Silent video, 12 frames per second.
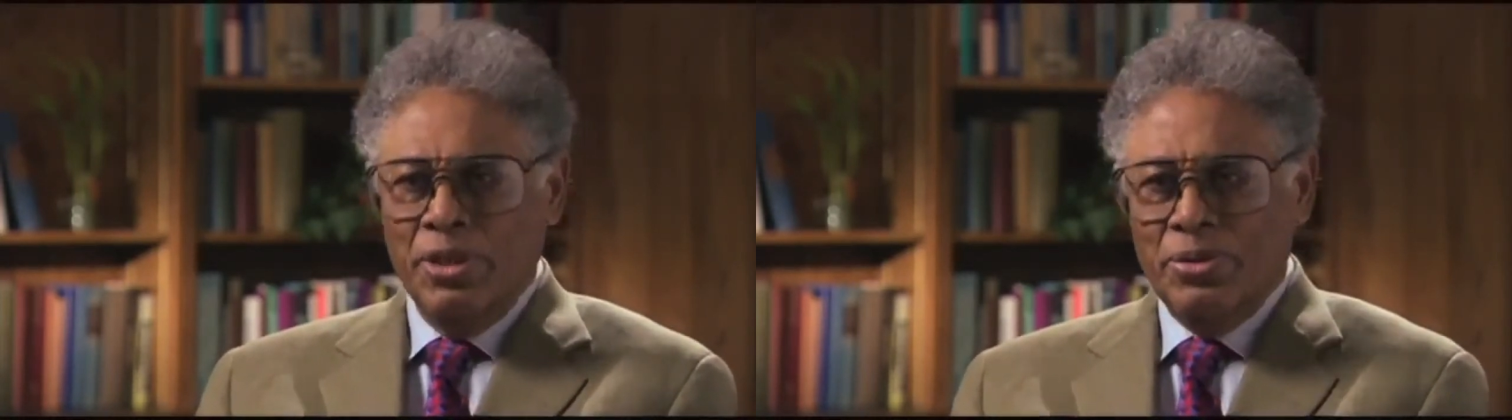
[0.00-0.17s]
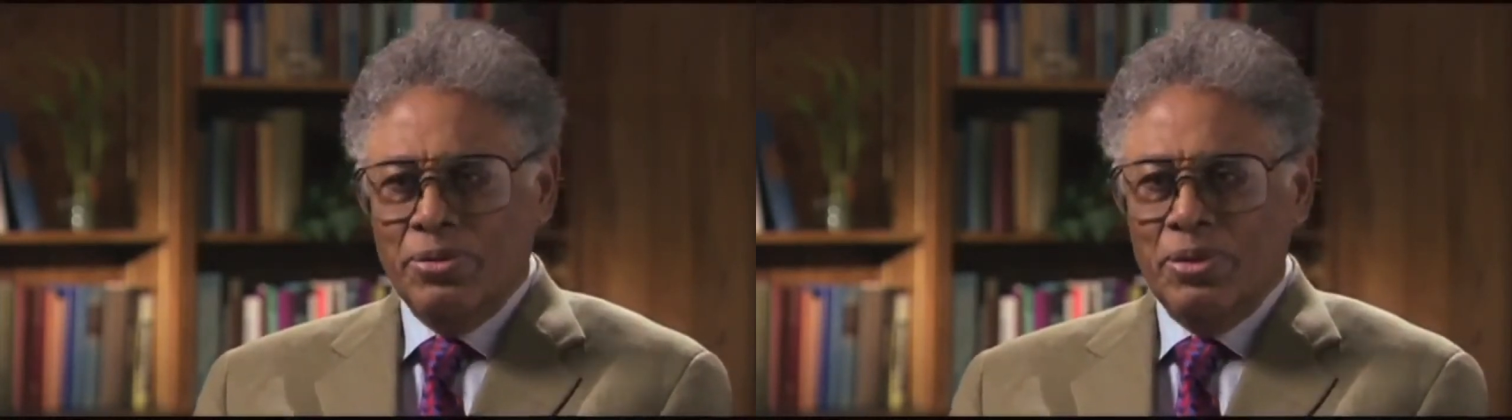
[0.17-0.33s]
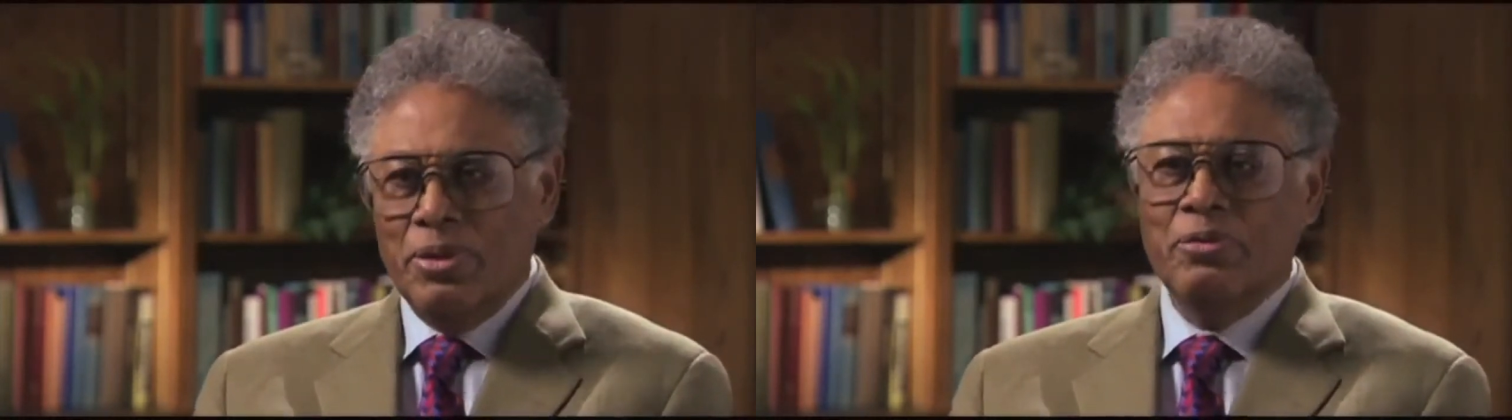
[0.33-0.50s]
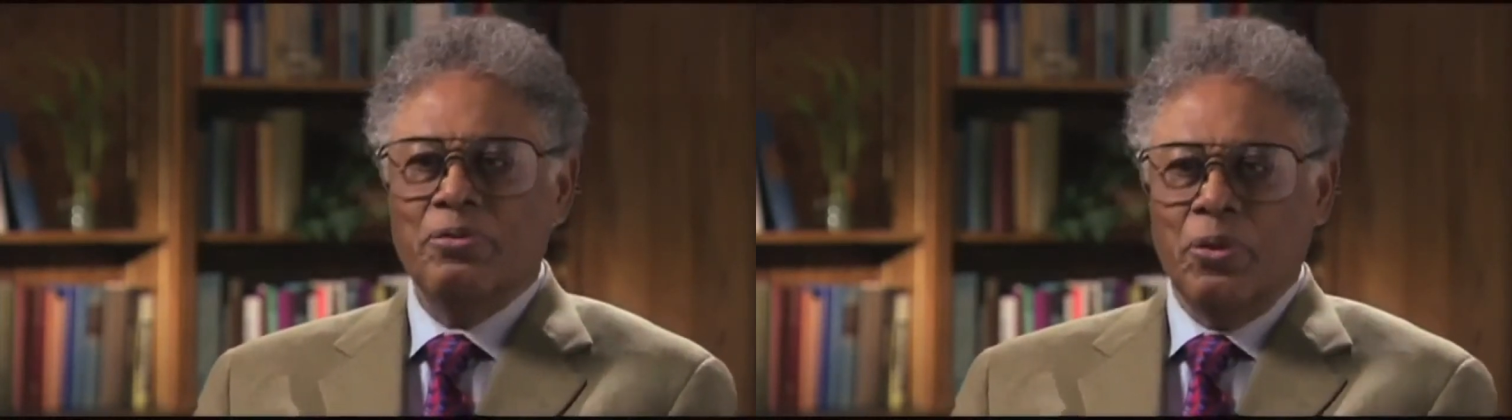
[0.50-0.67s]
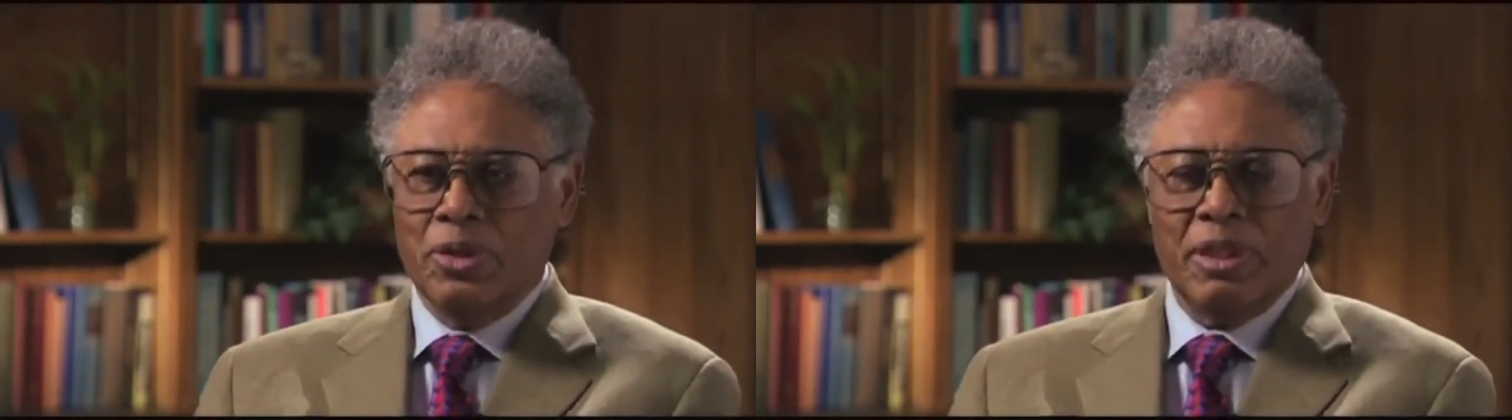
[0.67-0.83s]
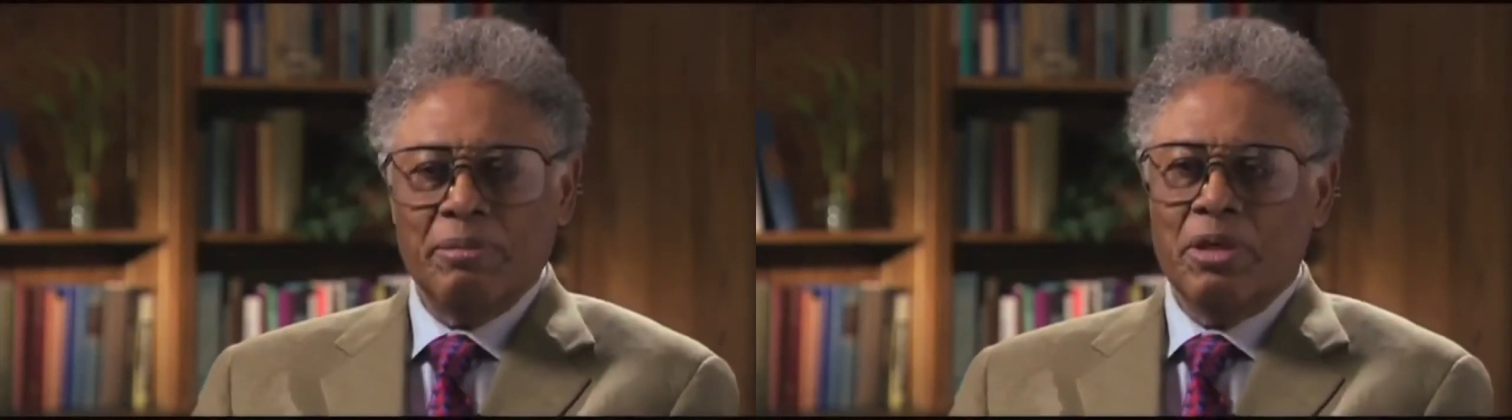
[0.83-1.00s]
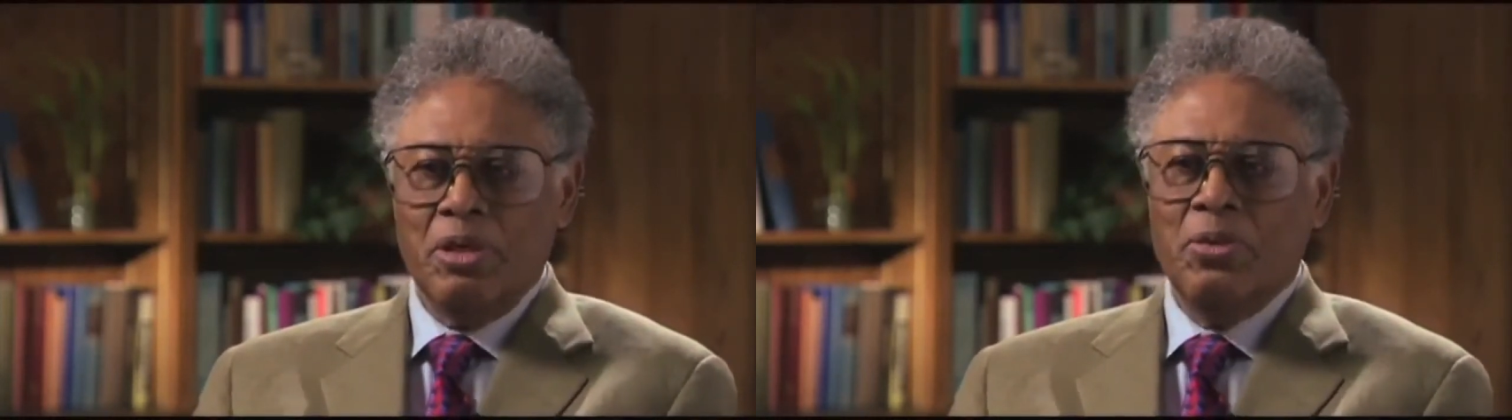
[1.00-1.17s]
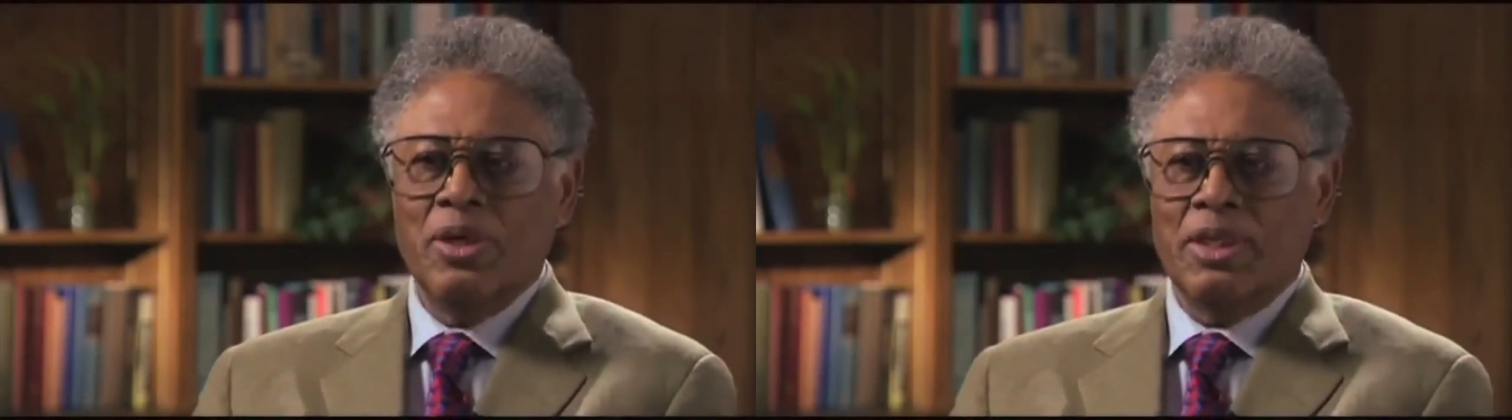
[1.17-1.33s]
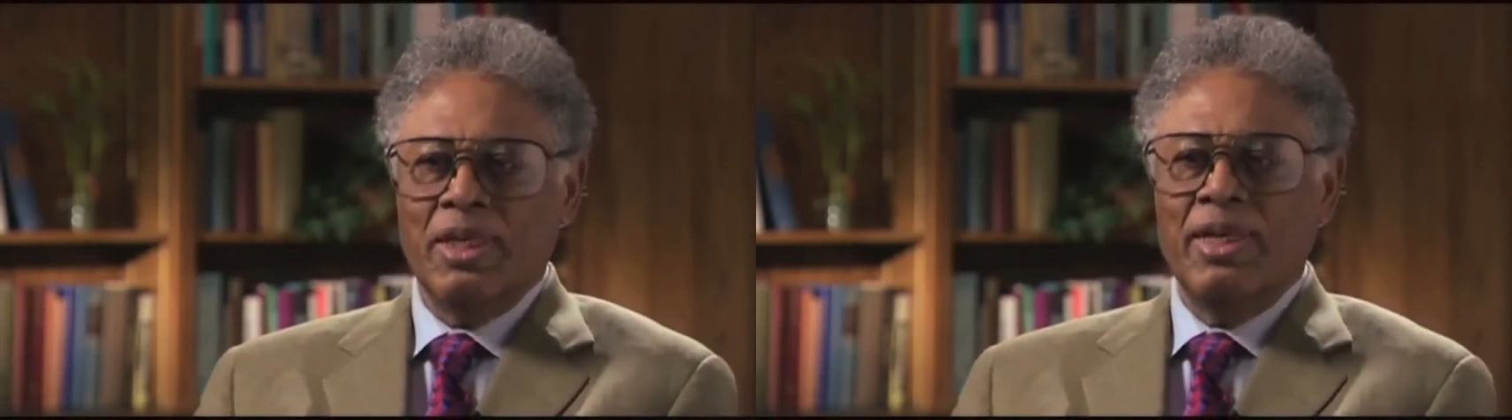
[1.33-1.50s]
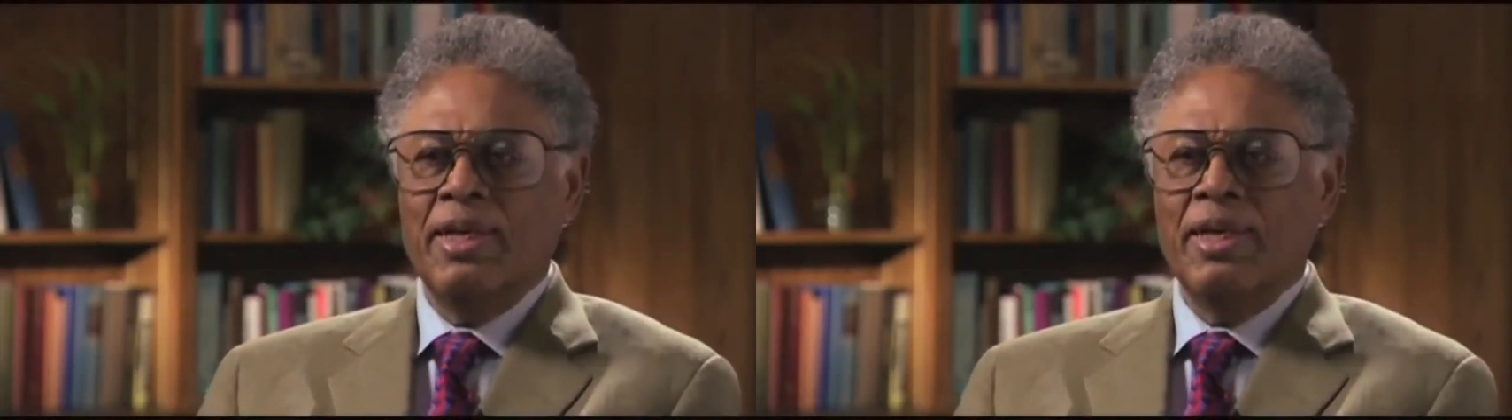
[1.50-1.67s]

you who forced them to do what they